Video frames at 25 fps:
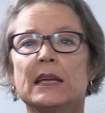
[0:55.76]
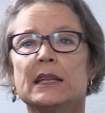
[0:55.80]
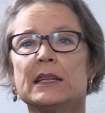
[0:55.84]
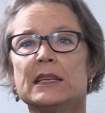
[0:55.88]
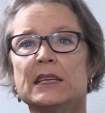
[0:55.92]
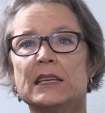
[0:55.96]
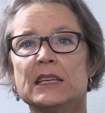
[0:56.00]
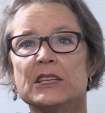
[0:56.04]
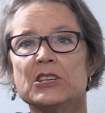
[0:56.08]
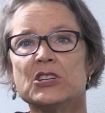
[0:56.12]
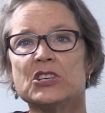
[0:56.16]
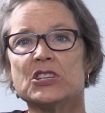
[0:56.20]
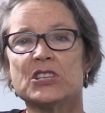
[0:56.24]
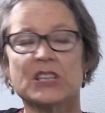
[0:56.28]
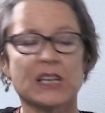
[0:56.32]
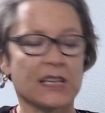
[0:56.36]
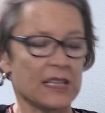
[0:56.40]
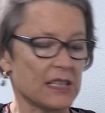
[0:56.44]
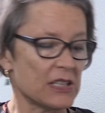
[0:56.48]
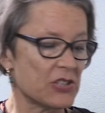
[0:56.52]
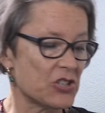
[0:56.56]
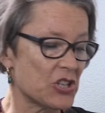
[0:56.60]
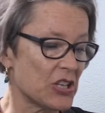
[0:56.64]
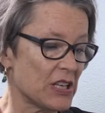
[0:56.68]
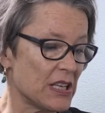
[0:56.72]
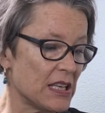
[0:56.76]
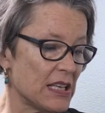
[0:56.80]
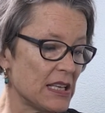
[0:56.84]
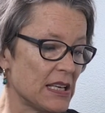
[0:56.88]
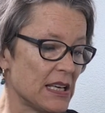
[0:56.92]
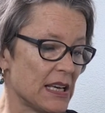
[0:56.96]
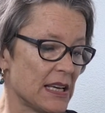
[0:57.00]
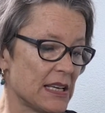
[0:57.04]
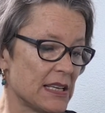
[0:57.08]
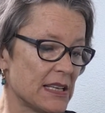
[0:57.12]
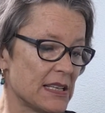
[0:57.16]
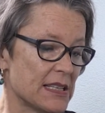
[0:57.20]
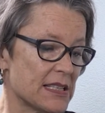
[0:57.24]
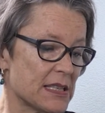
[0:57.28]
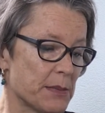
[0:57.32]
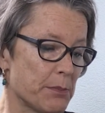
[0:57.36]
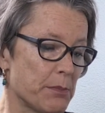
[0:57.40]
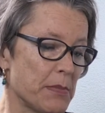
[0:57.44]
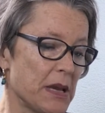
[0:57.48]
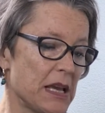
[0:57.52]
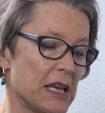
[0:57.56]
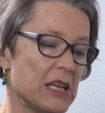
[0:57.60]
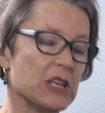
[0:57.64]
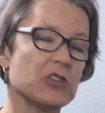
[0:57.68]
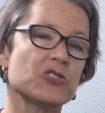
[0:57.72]
DDLG is a
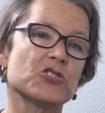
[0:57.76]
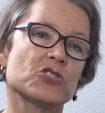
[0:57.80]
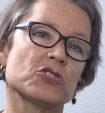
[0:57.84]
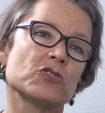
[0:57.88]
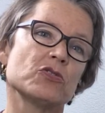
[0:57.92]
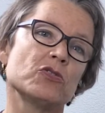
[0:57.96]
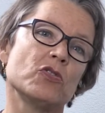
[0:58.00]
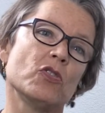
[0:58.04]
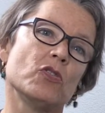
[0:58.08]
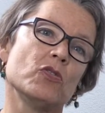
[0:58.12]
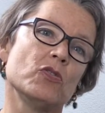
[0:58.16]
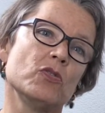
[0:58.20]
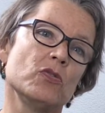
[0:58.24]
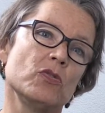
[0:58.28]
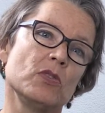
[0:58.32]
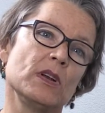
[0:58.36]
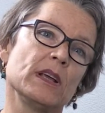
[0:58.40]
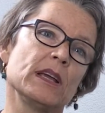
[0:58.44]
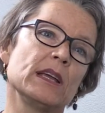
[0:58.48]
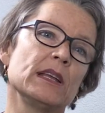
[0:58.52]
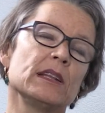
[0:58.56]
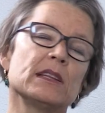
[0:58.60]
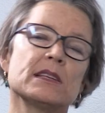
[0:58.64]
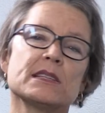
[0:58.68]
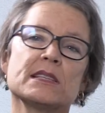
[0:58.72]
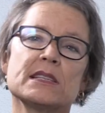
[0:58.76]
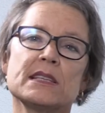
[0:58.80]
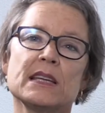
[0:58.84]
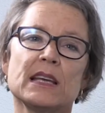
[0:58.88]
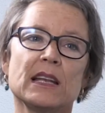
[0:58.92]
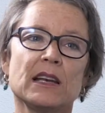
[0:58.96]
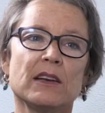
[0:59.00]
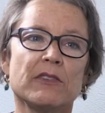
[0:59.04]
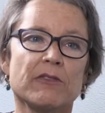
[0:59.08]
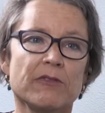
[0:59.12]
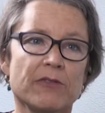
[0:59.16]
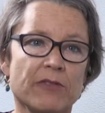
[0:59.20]
major goal in the still